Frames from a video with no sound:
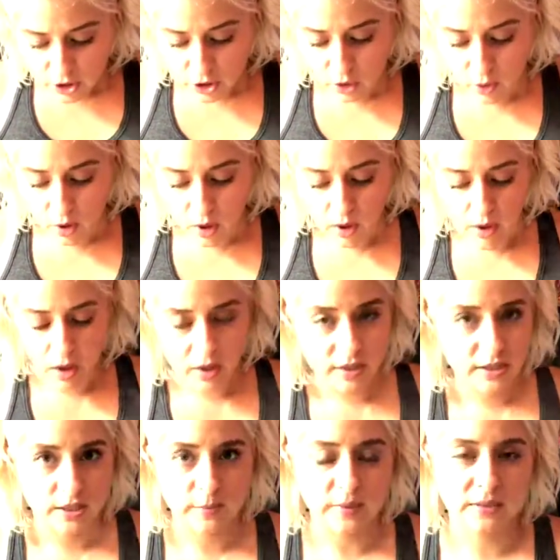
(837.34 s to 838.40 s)
So On Guard
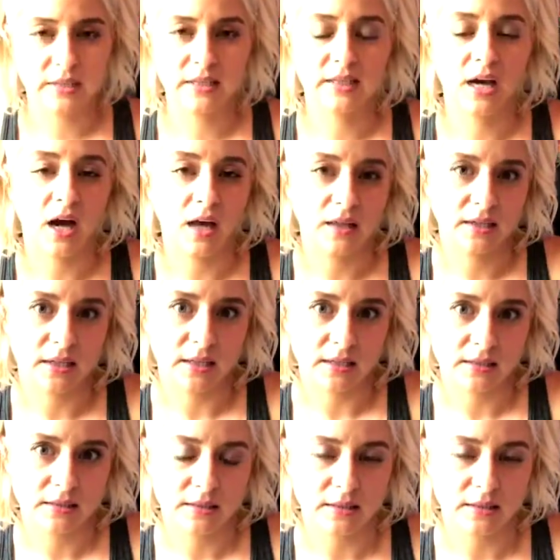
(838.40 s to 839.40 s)
smells like the holidays.